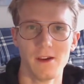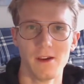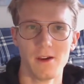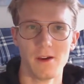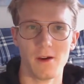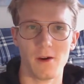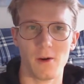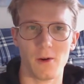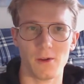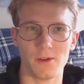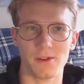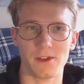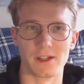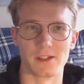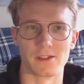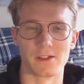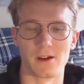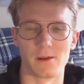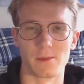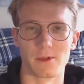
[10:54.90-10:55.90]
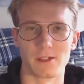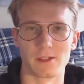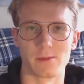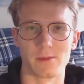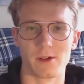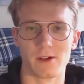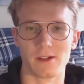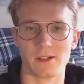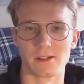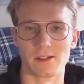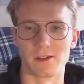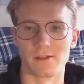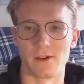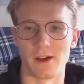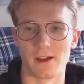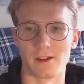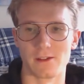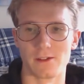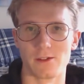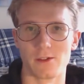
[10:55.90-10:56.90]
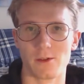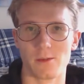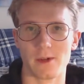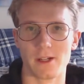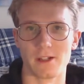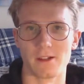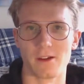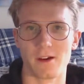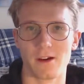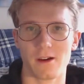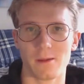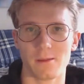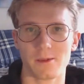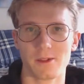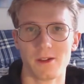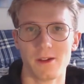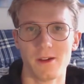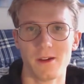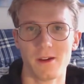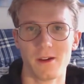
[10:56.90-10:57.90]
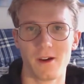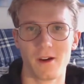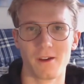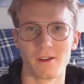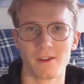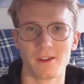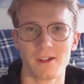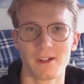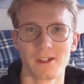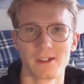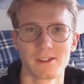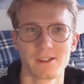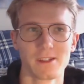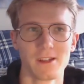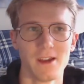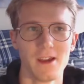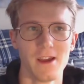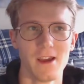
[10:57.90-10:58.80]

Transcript: old desktop experience I've had so many times on Linux.